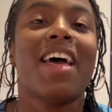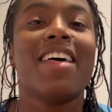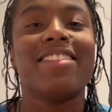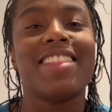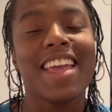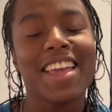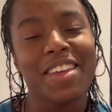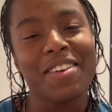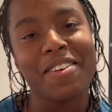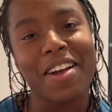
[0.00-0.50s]

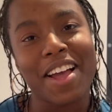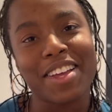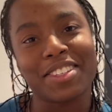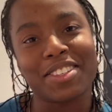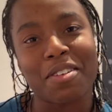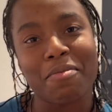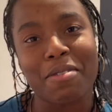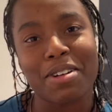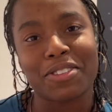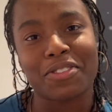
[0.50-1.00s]
Thank you guys so
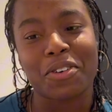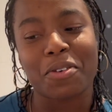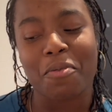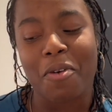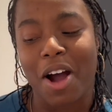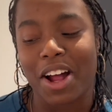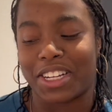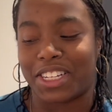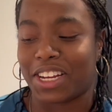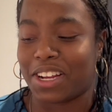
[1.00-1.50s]
much for
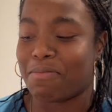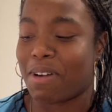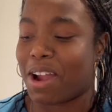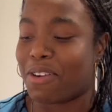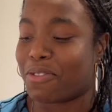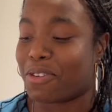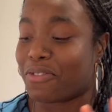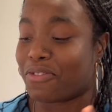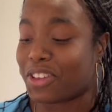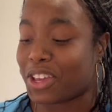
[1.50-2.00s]
watching my
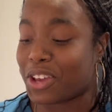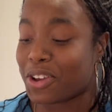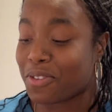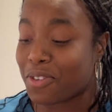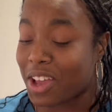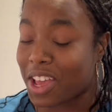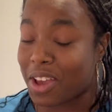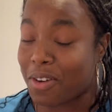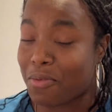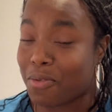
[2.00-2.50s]
review.
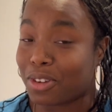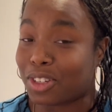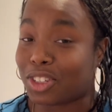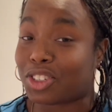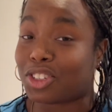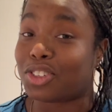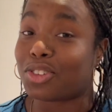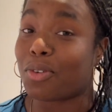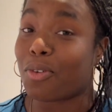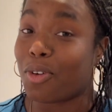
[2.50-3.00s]
It was
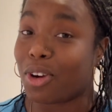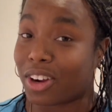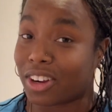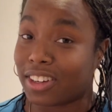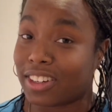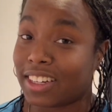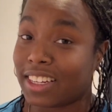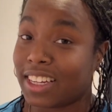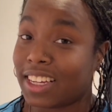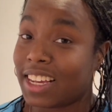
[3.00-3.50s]

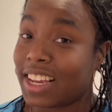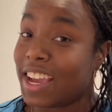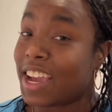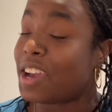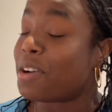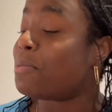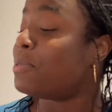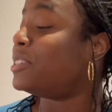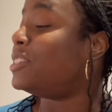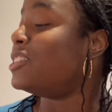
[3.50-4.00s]
short.
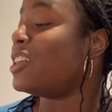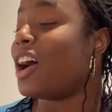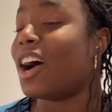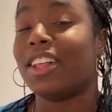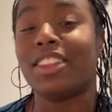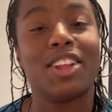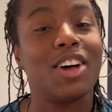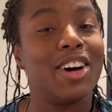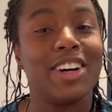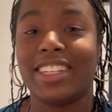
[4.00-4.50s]
It was not
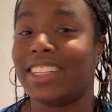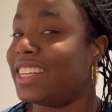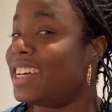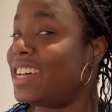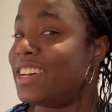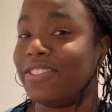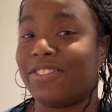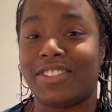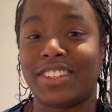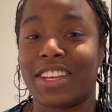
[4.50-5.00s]

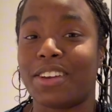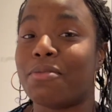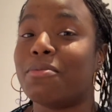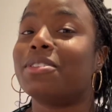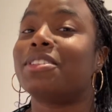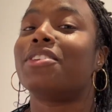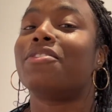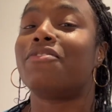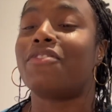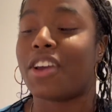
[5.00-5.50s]
long-lived. It was
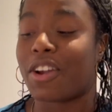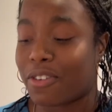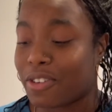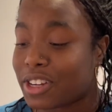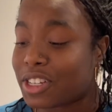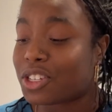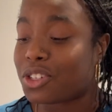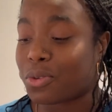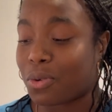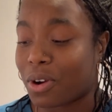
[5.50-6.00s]
a very
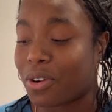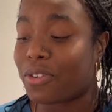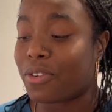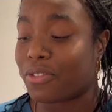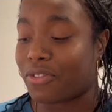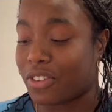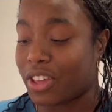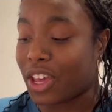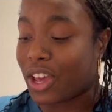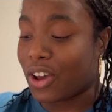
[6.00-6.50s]
short
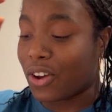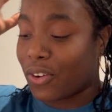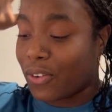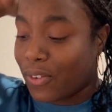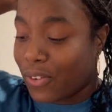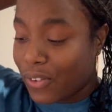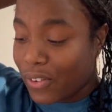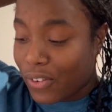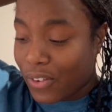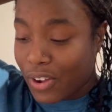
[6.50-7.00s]
review.
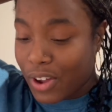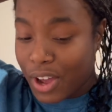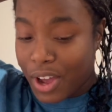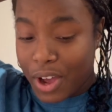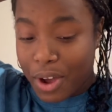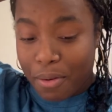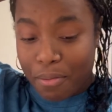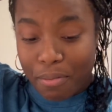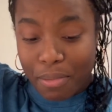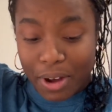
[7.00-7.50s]

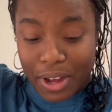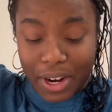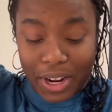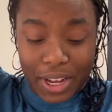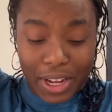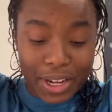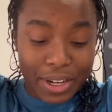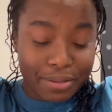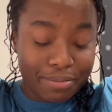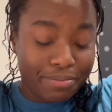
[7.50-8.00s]
But
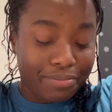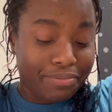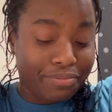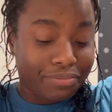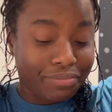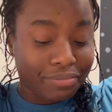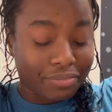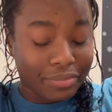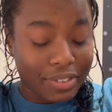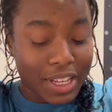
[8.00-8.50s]

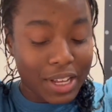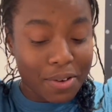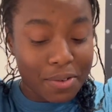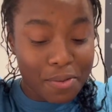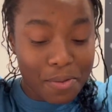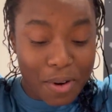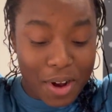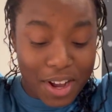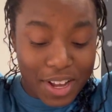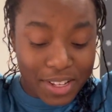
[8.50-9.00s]
it
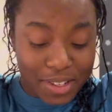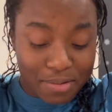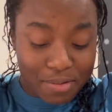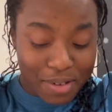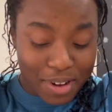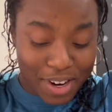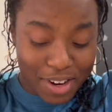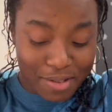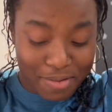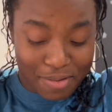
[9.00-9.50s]
was
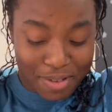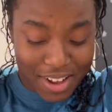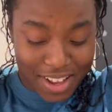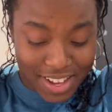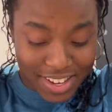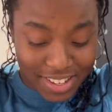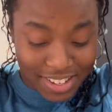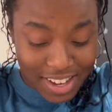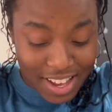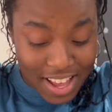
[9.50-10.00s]
what it
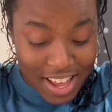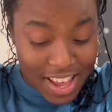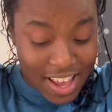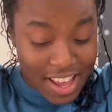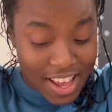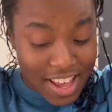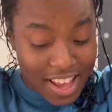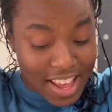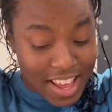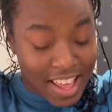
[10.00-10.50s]
was.
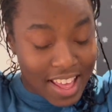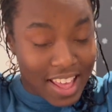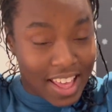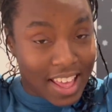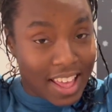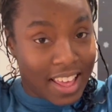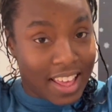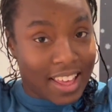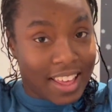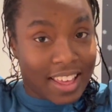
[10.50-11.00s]

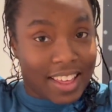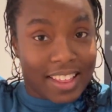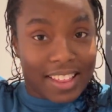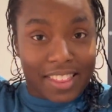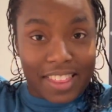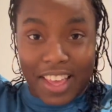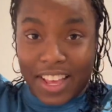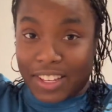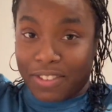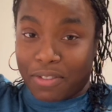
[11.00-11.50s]

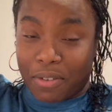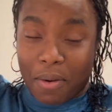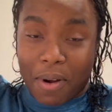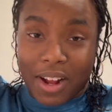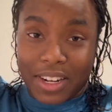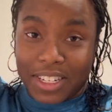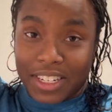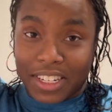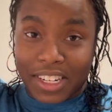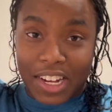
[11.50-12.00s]
Thanks for
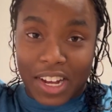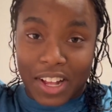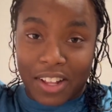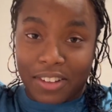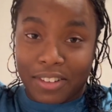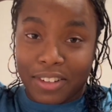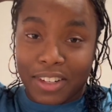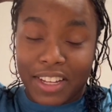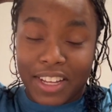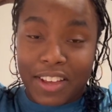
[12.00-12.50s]
watching,
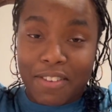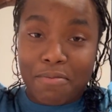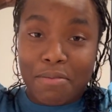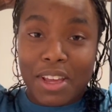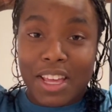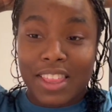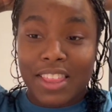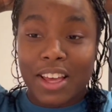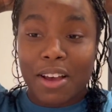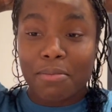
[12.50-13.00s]
y'all. Give me
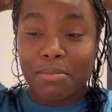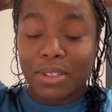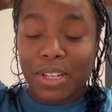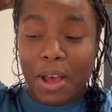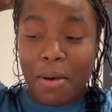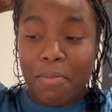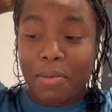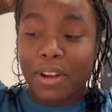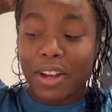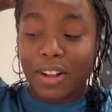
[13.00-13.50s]
a thumbs
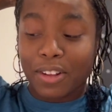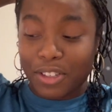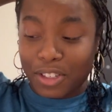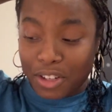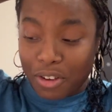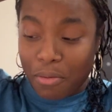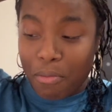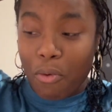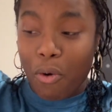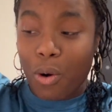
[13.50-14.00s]
up and I'll
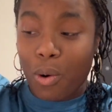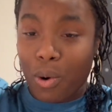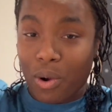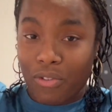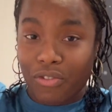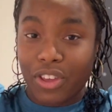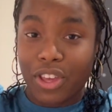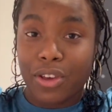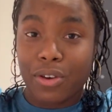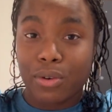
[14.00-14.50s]
do more
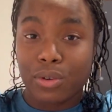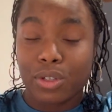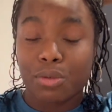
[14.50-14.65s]
reviews.